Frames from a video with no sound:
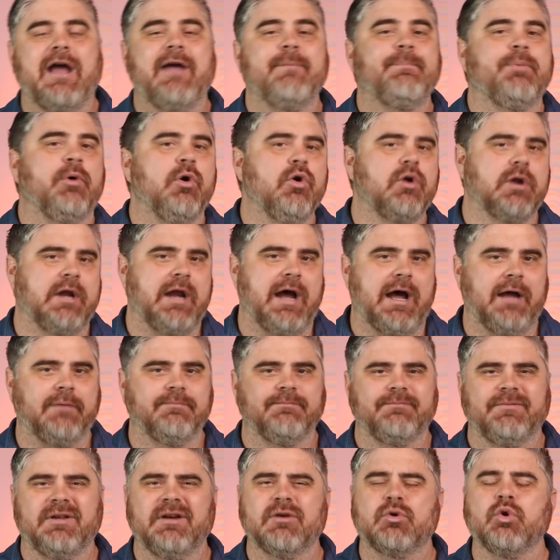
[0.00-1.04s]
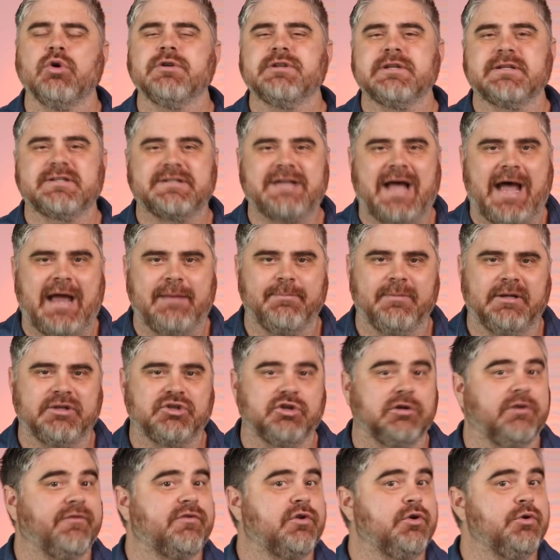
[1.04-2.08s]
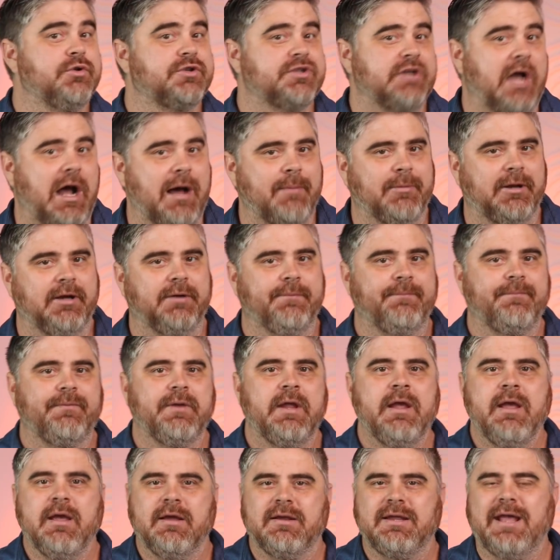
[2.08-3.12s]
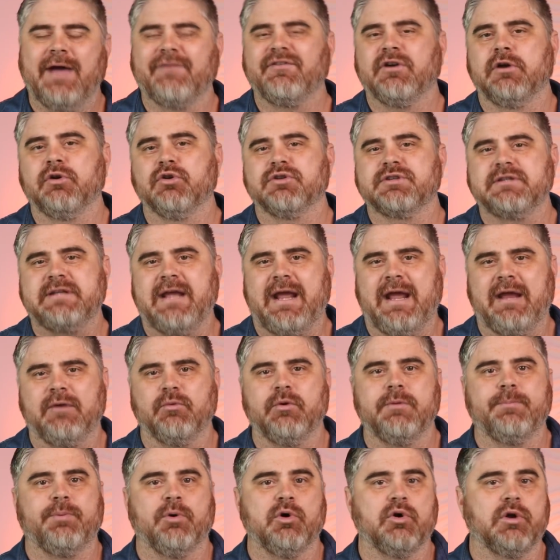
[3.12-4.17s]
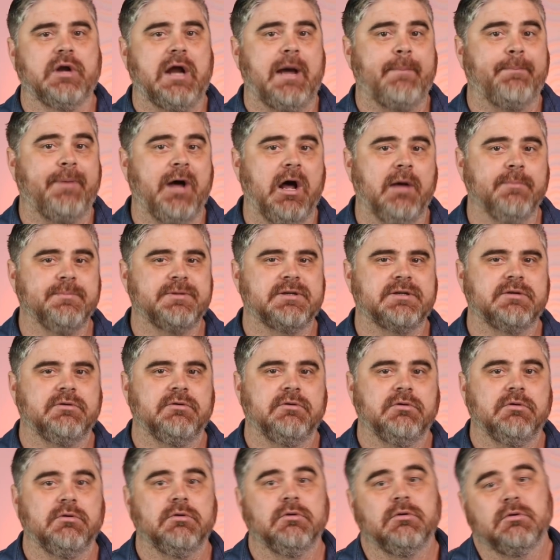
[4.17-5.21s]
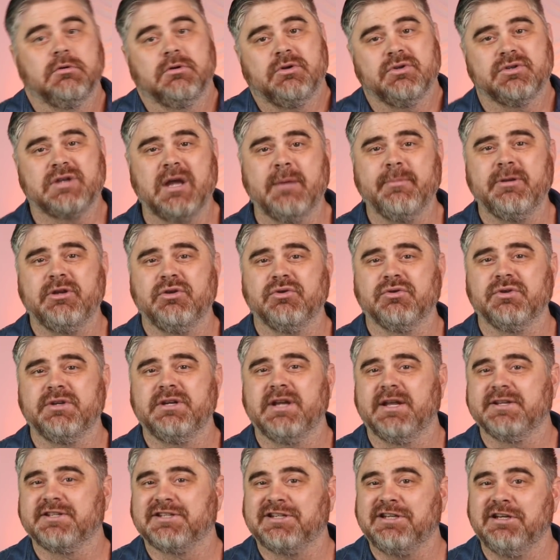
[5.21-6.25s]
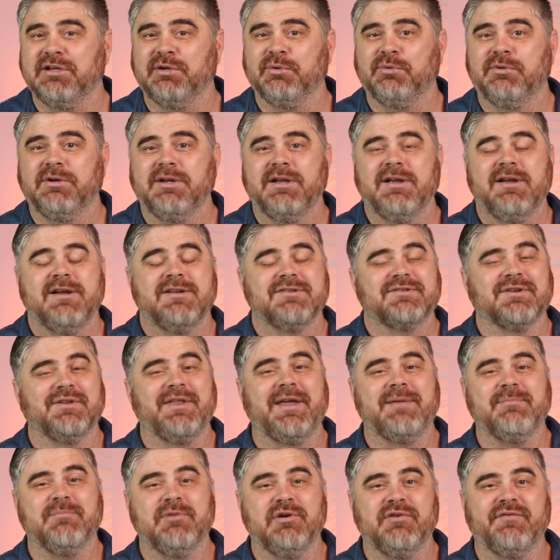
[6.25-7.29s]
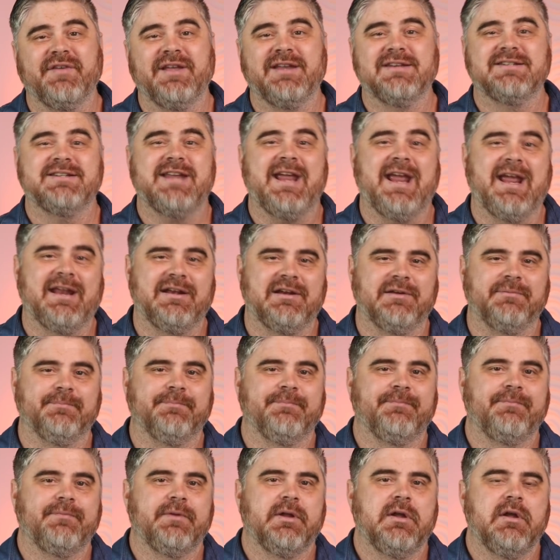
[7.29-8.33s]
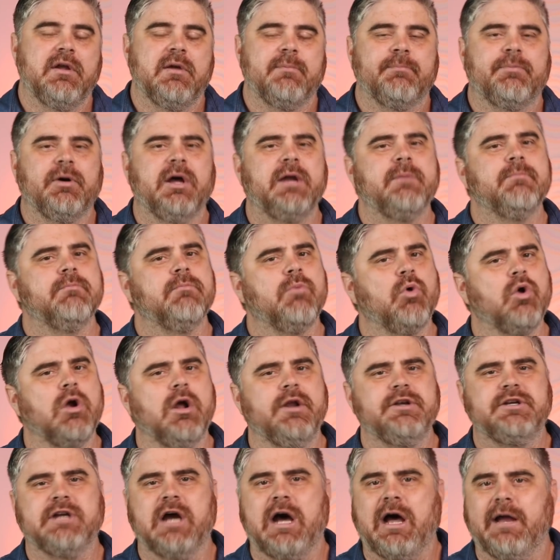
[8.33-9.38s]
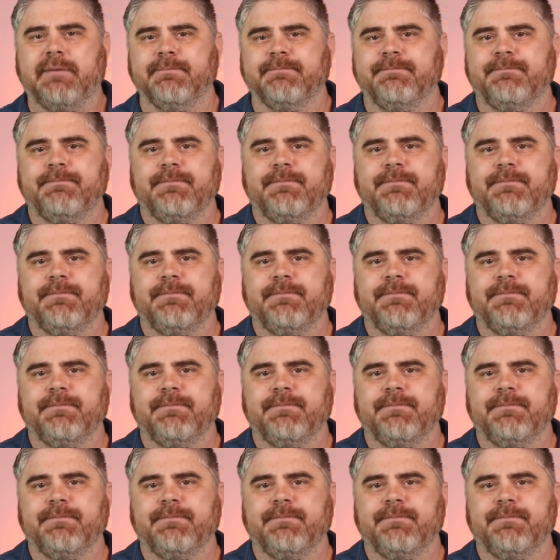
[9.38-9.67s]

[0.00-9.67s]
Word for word: I have Polkadot, and of course, a side mention of Kusama. You have to understand when Polkadot pumps, Kusama usually does too so they move in tandem. But more on Dot.